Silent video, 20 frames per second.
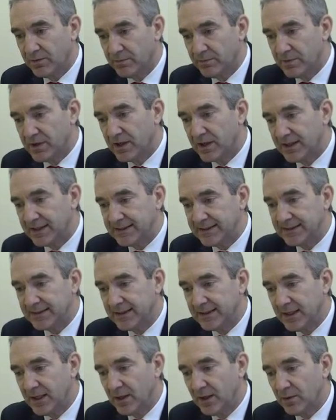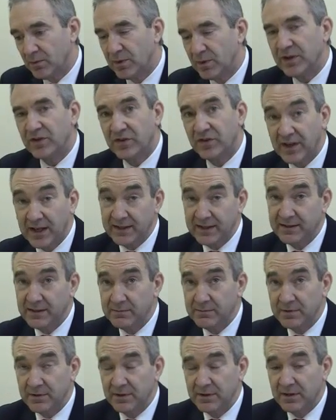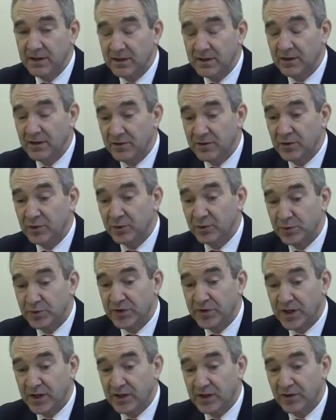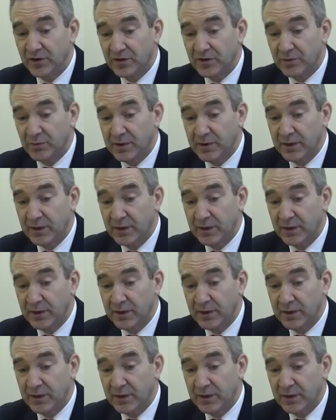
Merlin, we set them a tall task.